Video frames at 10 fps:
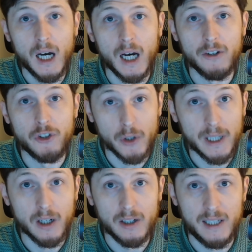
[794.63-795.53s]
during
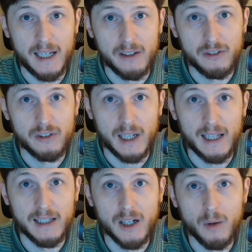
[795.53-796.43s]
our tests, and
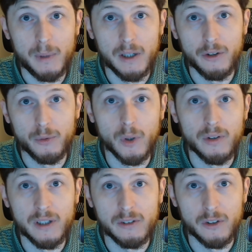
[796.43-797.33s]
then I'll be able to throw
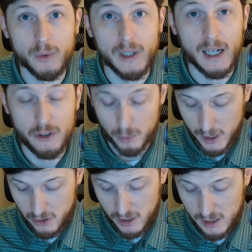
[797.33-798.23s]
this into a nice
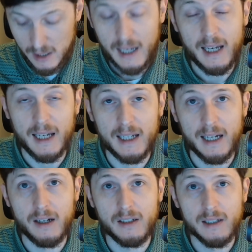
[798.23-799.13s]
spreadsheet and
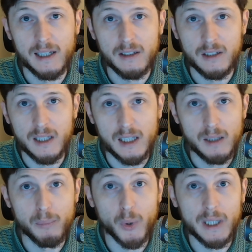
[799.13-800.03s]
calculate the
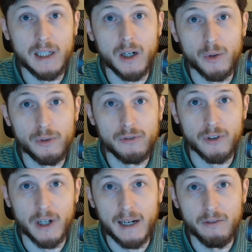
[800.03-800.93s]
preloads for
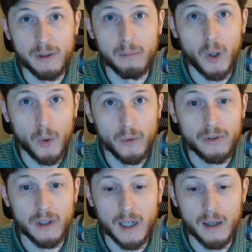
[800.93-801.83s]
every bolt
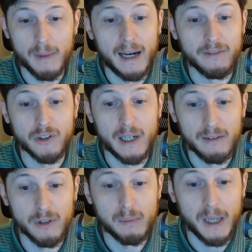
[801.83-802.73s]
after
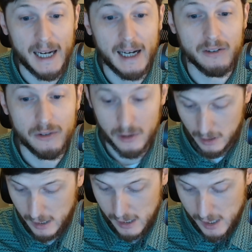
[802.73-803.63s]
every pass.
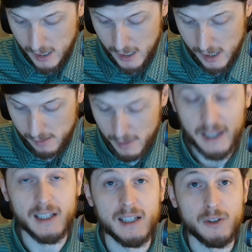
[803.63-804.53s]
I
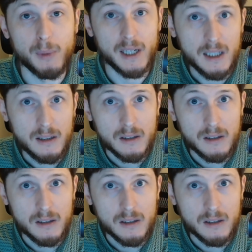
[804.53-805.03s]
think that's about it.